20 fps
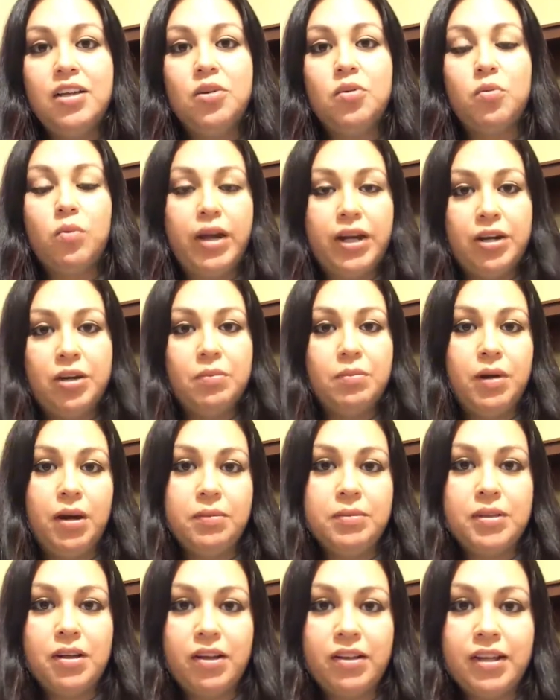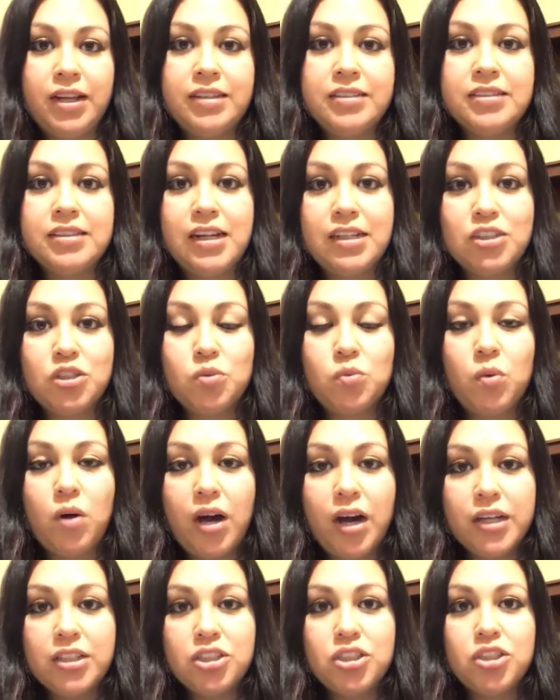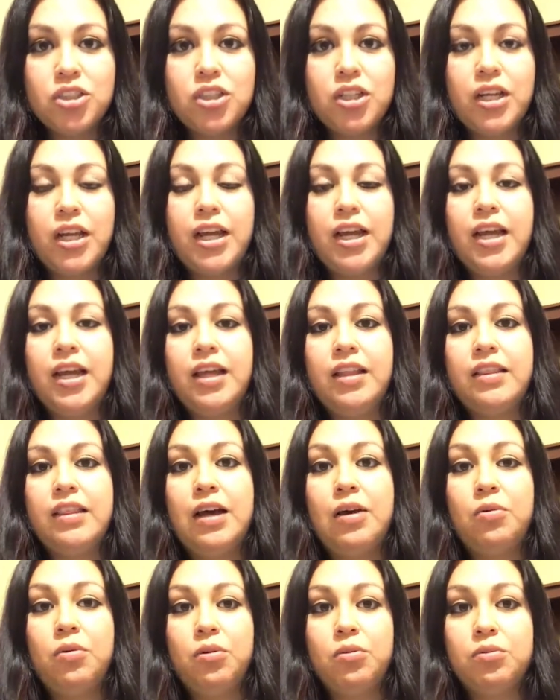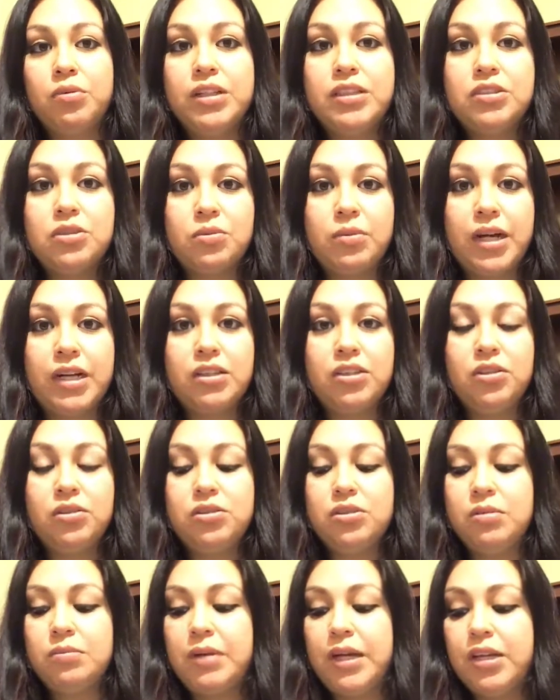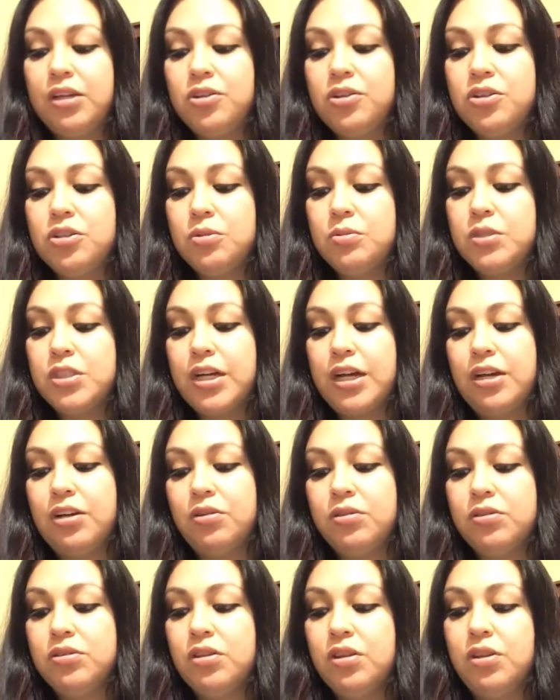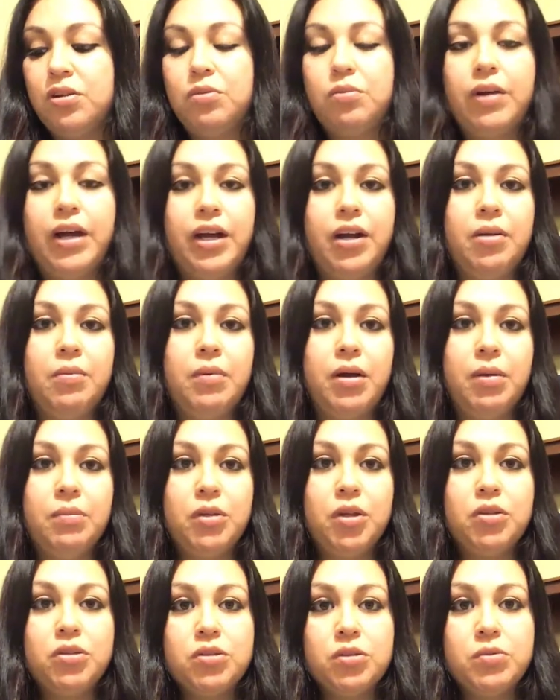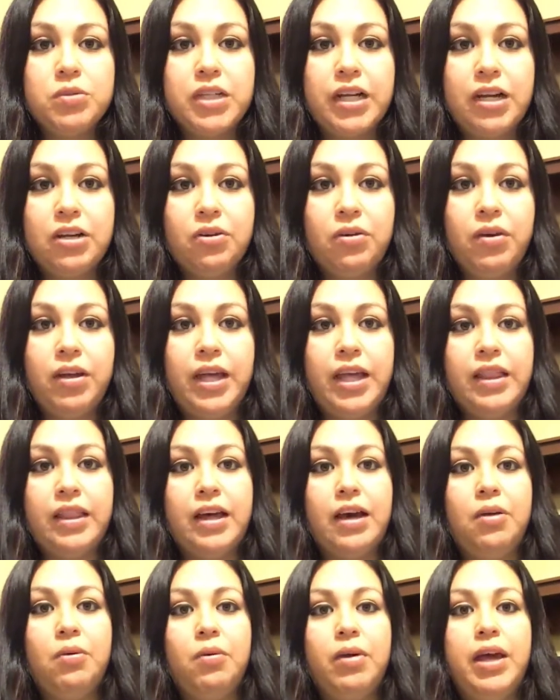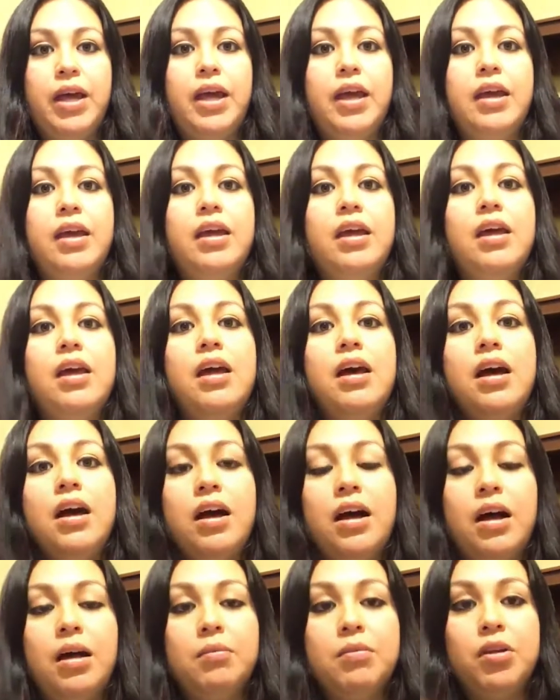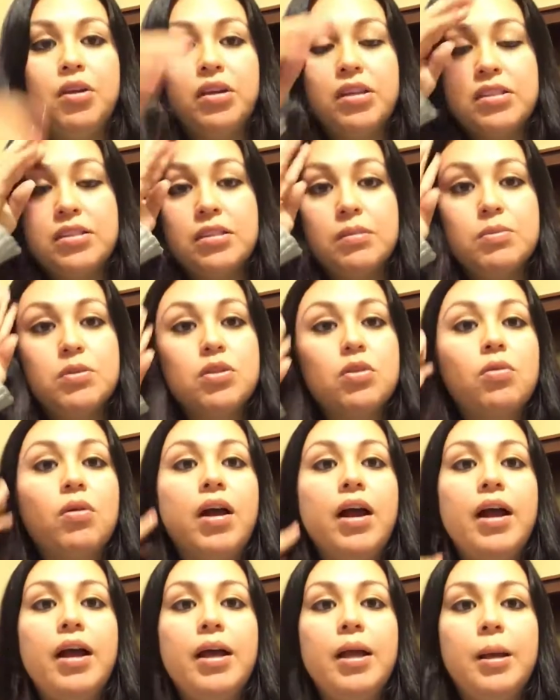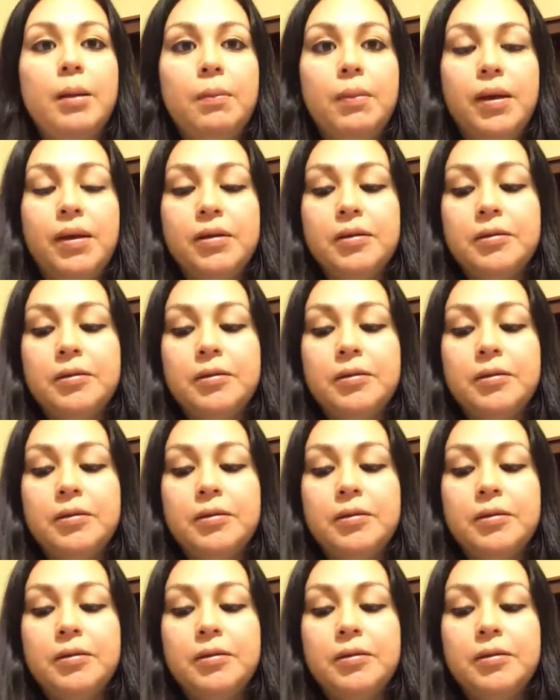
writermom.net/watch, and that will redirect you to my YouTube channel, to the Writermom YouTube channel, and that way you can subscribe